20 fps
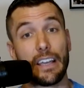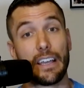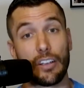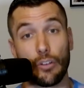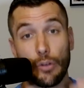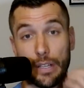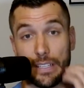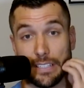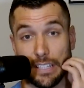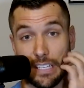
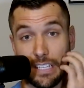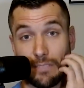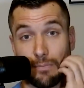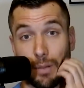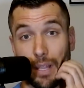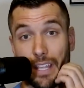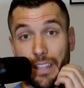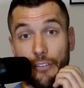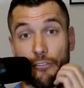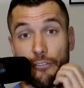Grizzlies
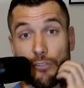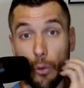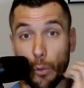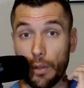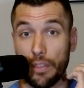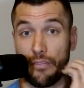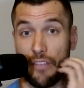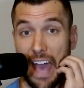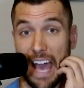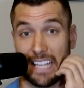play the
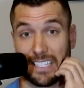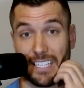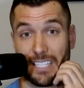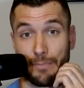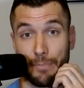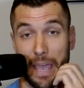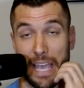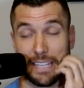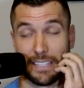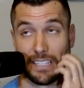fourth
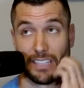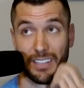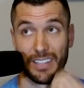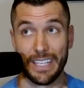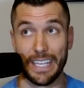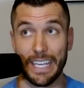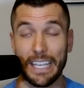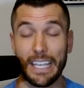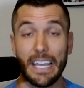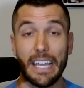fastest pace in the
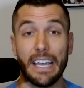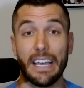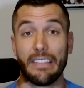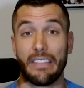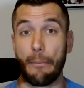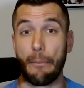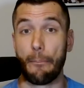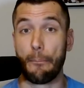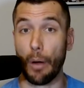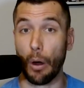league.
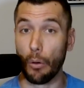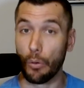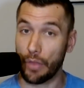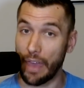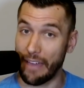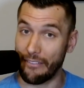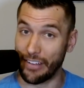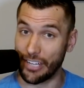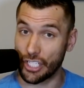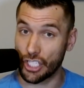They both
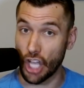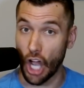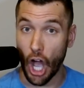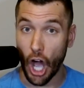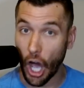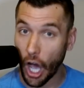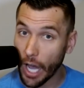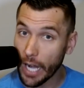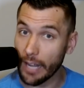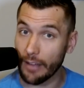have a
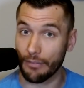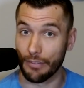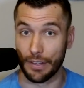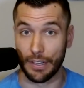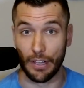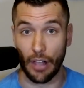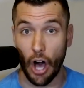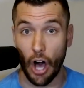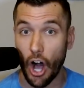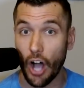ton of
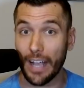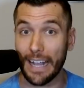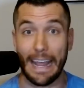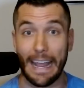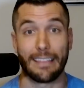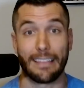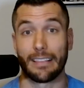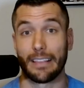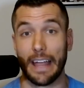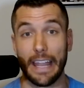long and
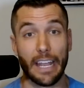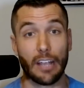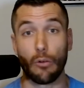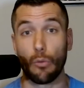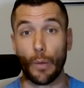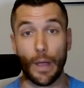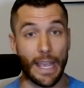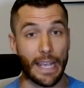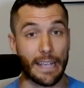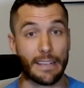athletic
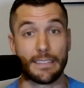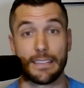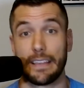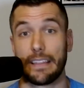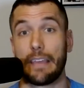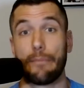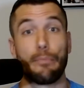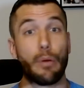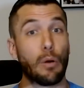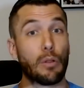wings, and
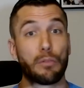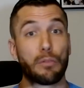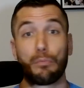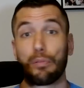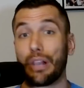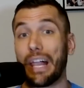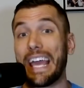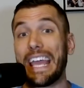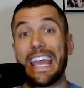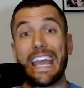they both
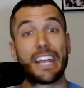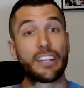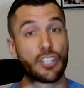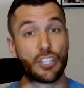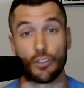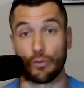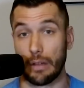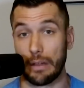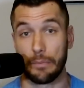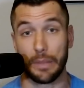play
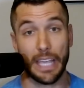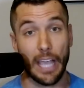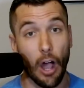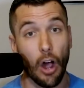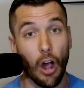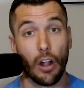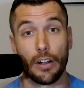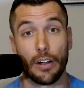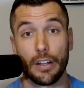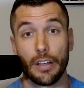extremely
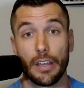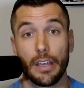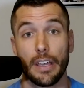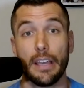hard.